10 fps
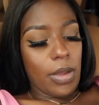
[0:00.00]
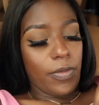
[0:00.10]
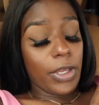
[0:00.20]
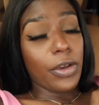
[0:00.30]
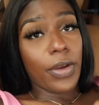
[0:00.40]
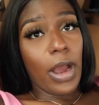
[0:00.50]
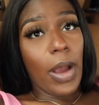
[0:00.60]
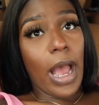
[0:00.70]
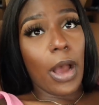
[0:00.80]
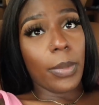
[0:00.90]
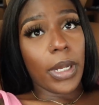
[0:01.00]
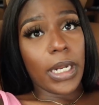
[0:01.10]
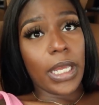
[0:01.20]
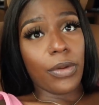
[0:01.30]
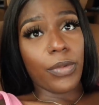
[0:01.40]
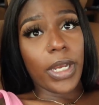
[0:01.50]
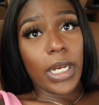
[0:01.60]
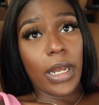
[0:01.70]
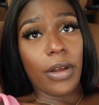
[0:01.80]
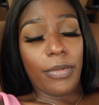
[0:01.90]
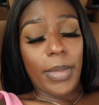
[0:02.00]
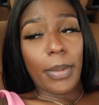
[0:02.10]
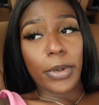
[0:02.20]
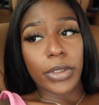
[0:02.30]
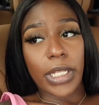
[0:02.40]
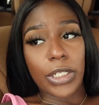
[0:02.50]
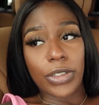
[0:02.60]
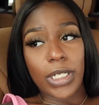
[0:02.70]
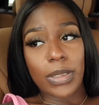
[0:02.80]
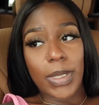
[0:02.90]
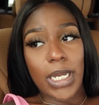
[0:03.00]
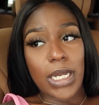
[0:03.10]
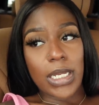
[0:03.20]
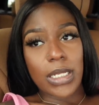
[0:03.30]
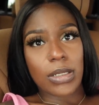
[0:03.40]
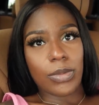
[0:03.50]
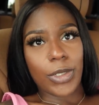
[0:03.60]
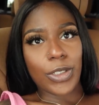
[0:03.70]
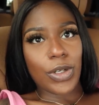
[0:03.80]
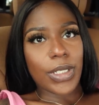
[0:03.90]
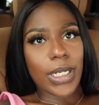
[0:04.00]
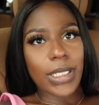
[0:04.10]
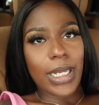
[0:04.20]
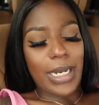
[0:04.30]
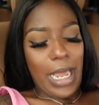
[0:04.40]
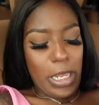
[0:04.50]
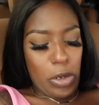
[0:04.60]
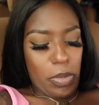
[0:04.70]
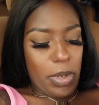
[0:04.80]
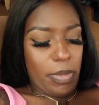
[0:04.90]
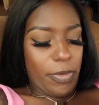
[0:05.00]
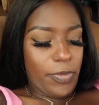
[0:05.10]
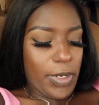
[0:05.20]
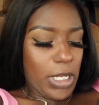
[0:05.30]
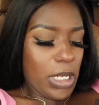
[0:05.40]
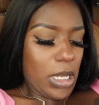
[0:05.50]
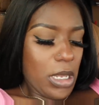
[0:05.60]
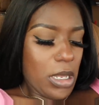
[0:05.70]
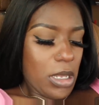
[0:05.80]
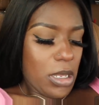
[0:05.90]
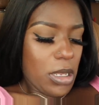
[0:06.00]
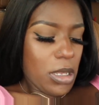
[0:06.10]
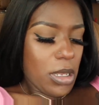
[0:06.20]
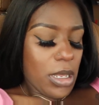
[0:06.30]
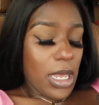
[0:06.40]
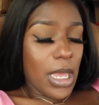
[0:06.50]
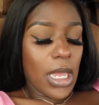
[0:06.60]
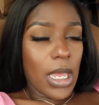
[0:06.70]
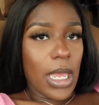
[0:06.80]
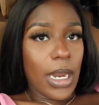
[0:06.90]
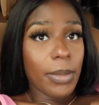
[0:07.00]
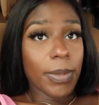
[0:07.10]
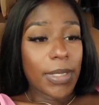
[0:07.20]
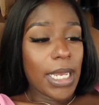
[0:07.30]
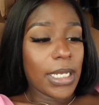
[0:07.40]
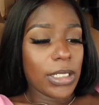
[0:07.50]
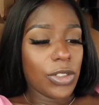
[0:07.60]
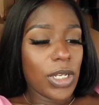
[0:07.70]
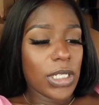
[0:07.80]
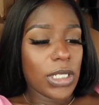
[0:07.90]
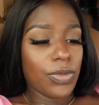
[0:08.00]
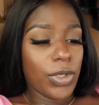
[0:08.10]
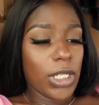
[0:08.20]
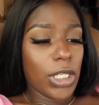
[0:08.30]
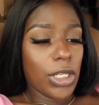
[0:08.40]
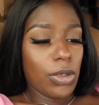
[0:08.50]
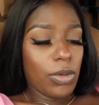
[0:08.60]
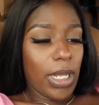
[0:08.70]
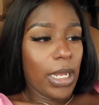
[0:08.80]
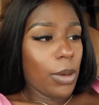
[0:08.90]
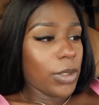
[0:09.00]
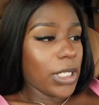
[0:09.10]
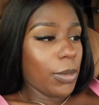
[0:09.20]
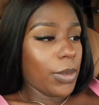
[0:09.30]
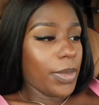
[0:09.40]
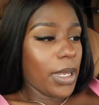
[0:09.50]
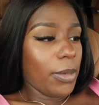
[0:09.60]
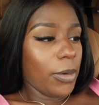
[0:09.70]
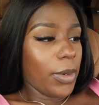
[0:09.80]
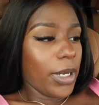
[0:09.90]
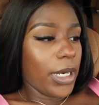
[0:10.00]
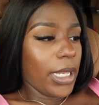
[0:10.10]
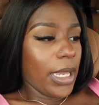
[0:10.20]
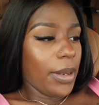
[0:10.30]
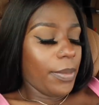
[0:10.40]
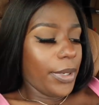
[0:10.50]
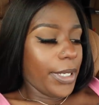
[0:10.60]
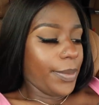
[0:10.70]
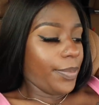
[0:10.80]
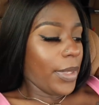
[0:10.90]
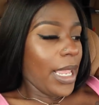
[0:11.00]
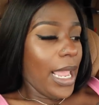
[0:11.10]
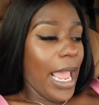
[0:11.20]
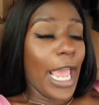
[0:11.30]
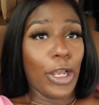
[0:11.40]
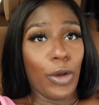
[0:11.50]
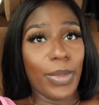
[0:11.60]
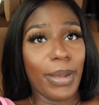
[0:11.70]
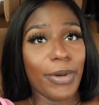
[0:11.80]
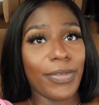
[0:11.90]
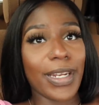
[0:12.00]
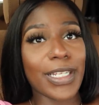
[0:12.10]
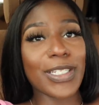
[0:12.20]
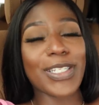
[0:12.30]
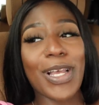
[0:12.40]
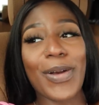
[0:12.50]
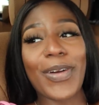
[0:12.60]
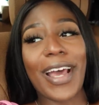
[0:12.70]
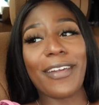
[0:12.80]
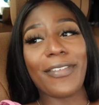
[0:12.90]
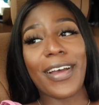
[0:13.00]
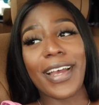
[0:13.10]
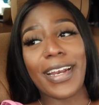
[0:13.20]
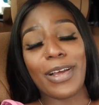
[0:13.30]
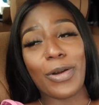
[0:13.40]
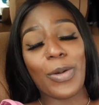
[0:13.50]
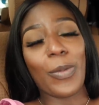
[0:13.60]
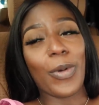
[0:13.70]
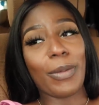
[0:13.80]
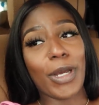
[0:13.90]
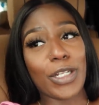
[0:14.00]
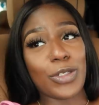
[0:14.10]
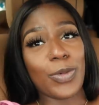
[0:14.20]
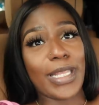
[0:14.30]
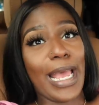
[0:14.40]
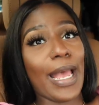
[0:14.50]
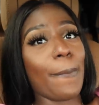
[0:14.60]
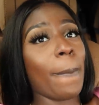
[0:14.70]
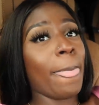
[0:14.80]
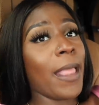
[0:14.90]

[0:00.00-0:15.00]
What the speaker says: figure out how I'm gonna get rid of my birthday dress, because when it's all said and done, I ain't gonna be able to fit it. And I'm upset because the dress is really cute. Like, I wish I would be able to wear it again, but I ain't gonna be able to fit it. So, gotta find out what I'm gonna do with that.